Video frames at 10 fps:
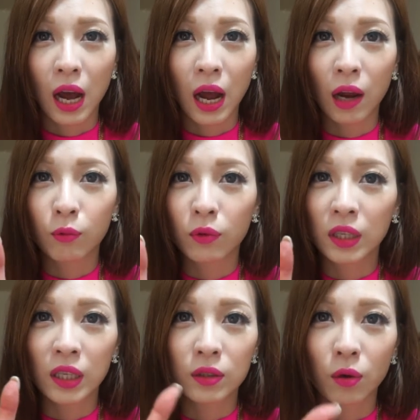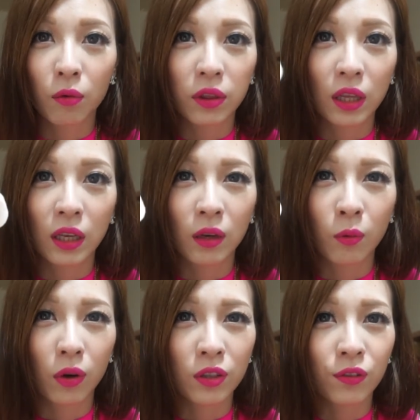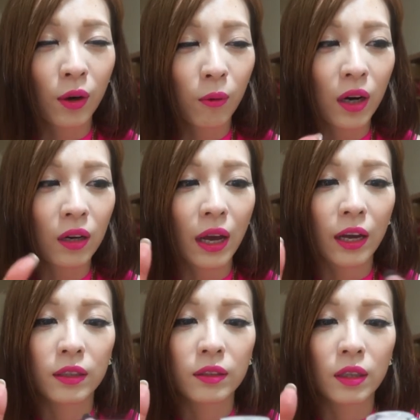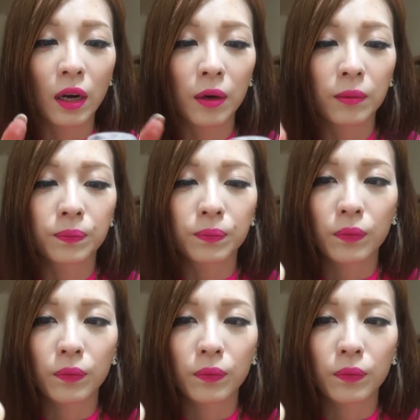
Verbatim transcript: I really don't think it works very well, and um,